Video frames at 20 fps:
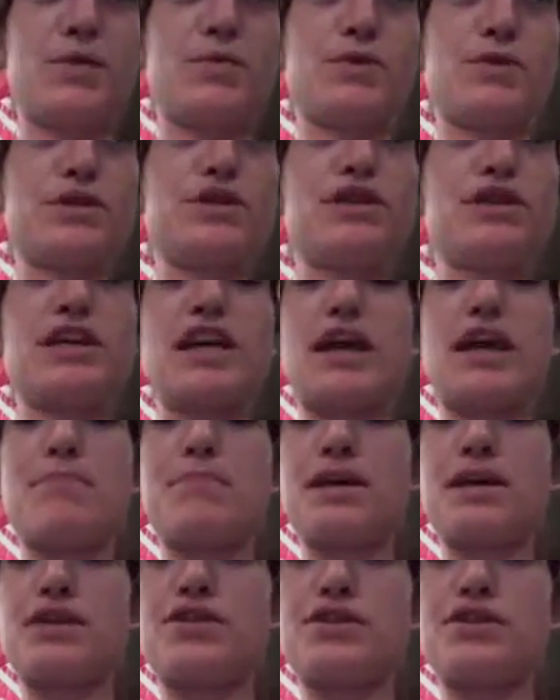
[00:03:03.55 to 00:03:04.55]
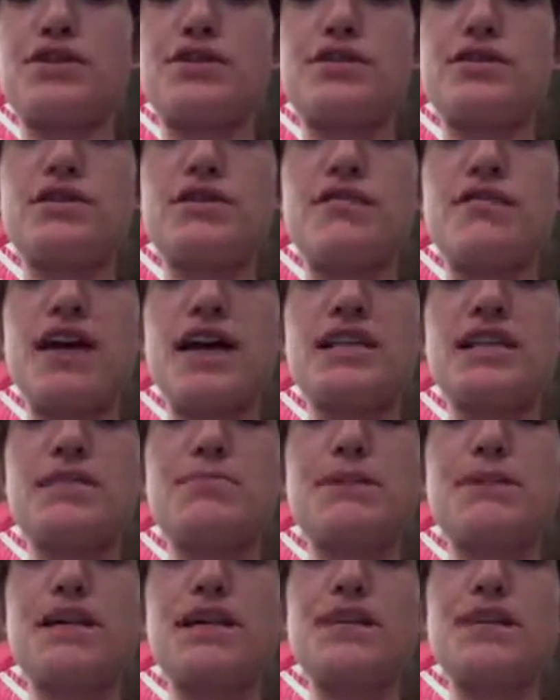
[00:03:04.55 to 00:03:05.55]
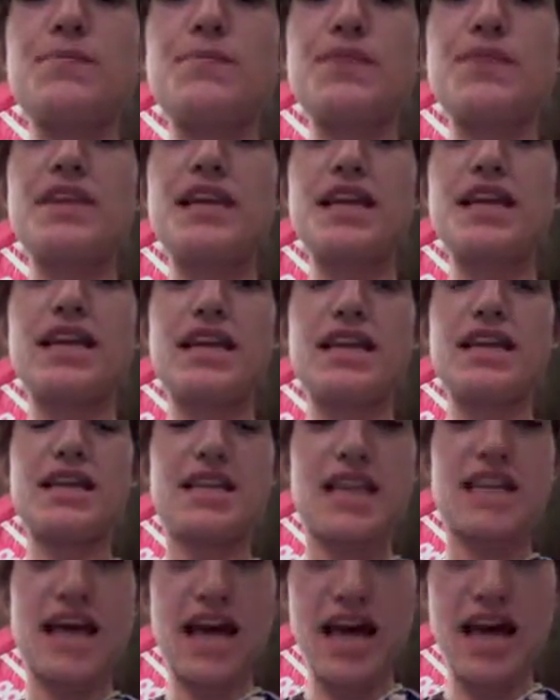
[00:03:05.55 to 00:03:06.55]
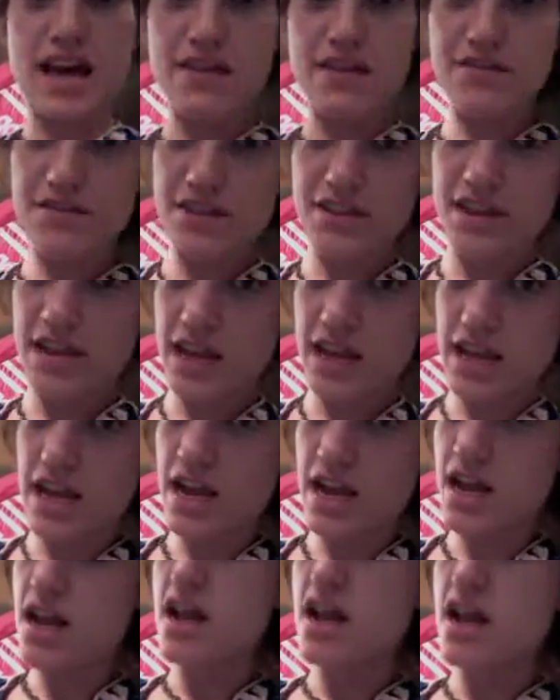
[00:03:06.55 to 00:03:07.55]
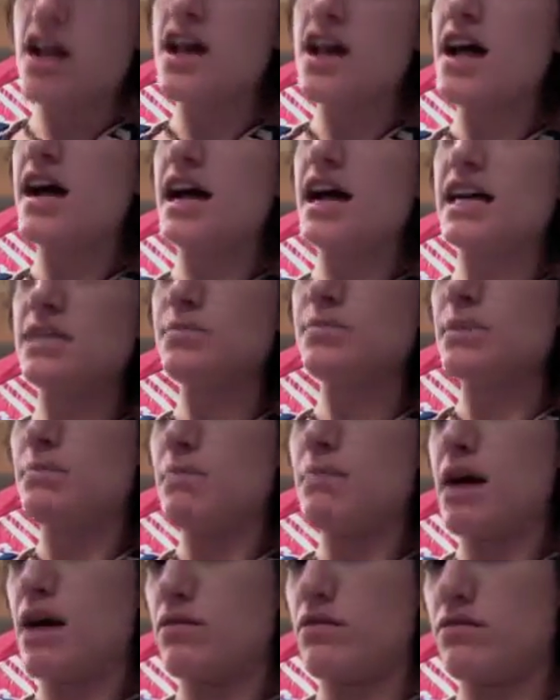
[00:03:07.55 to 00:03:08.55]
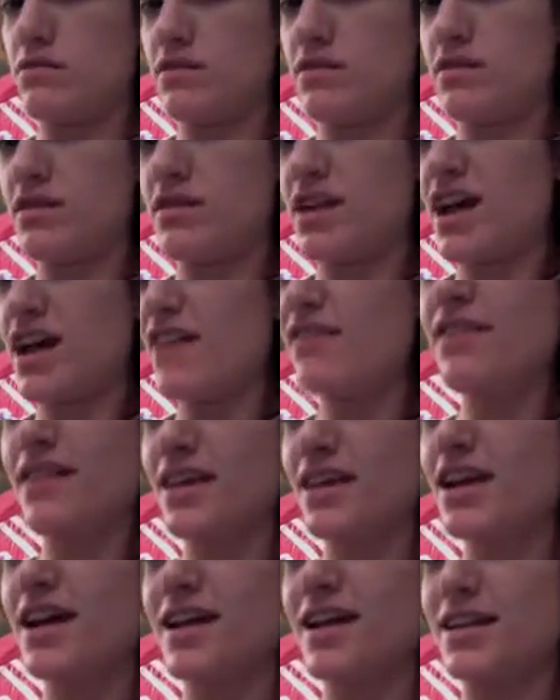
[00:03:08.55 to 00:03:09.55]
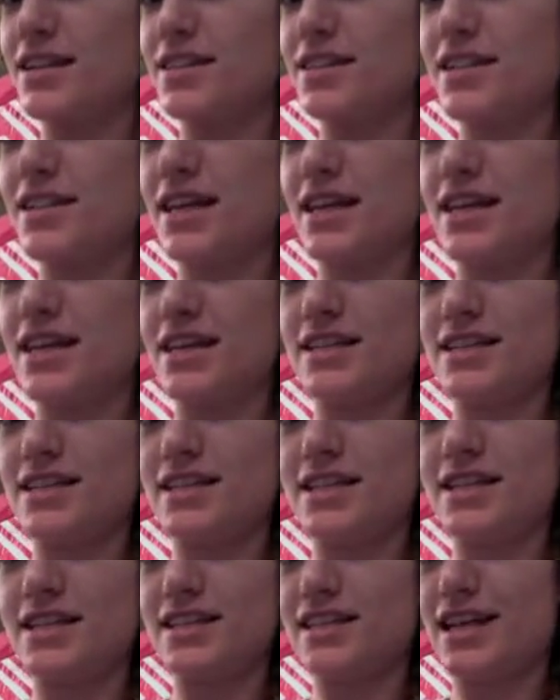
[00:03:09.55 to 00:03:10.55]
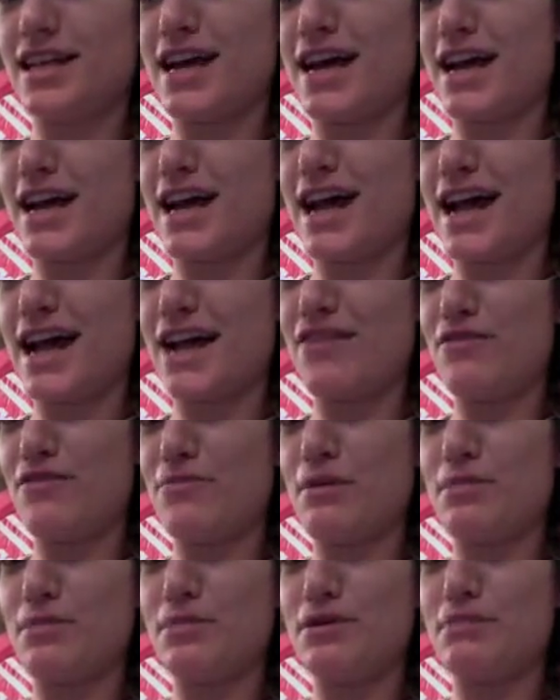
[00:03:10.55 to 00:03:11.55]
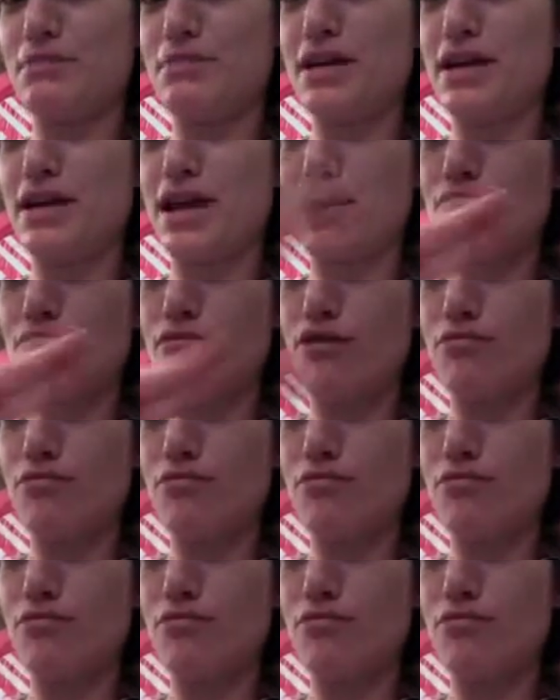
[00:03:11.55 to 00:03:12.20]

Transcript: was looking at pictures of Aspen, and they have the Aspen Mountain. I feel like I did say this because I remember being like blah